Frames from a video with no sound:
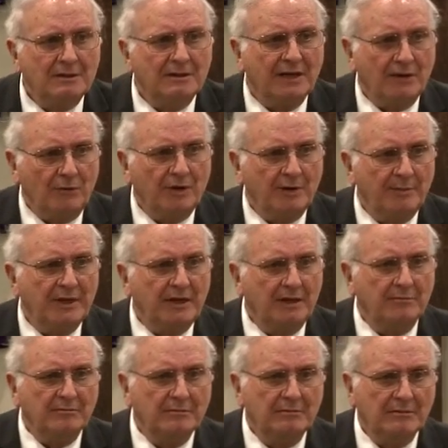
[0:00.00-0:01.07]
They want to
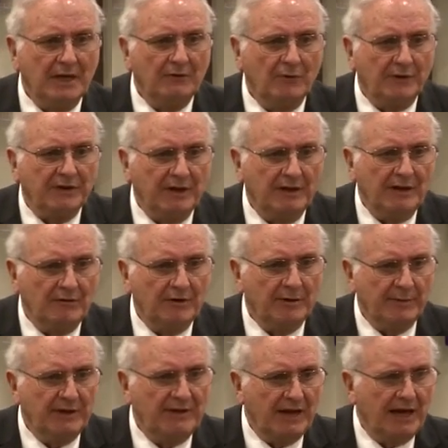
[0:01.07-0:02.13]
be They want, the, they want
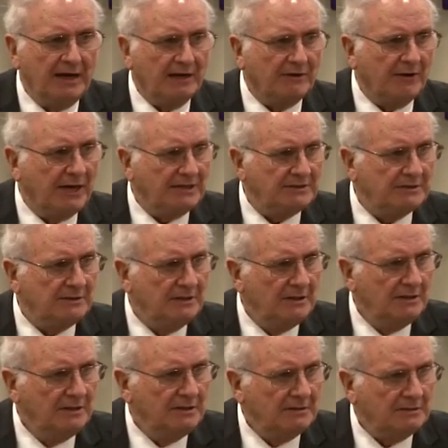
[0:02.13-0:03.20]
to be the Antichrist
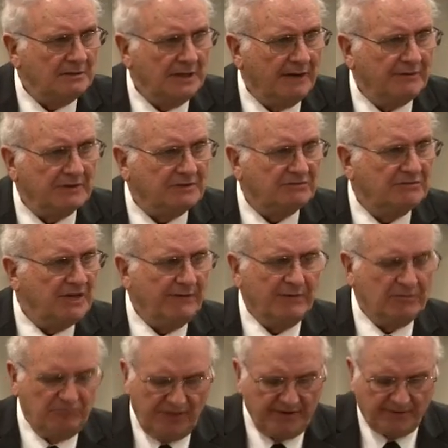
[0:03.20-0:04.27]
in every,
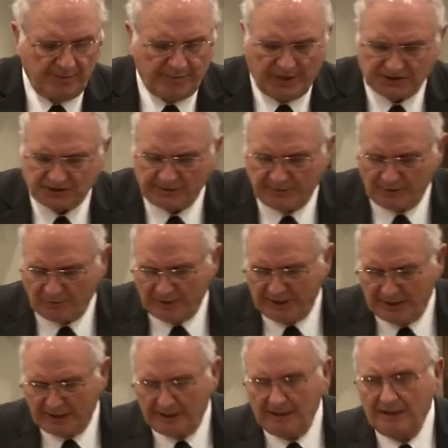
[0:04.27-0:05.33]
every, every possible
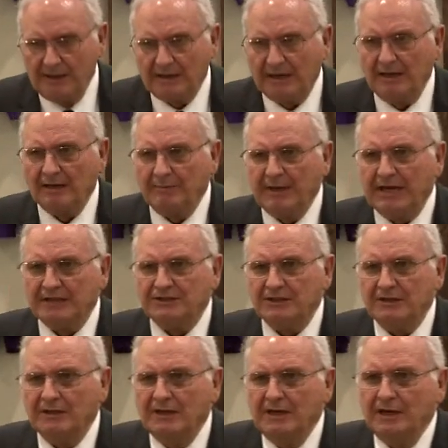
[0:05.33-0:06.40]
way. Can't
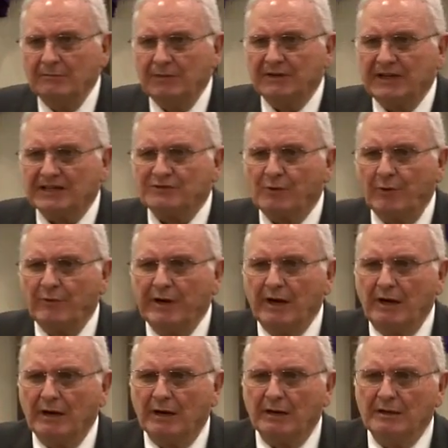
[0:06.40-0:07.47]
imagine, but that's where we
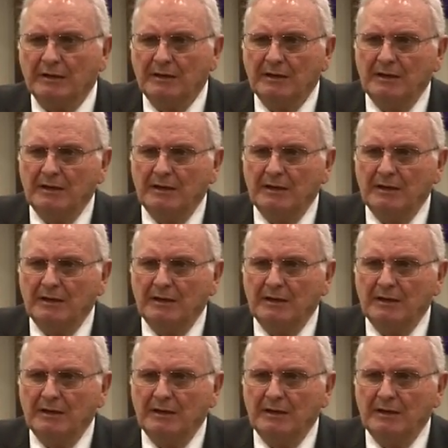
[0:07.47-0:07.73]
are.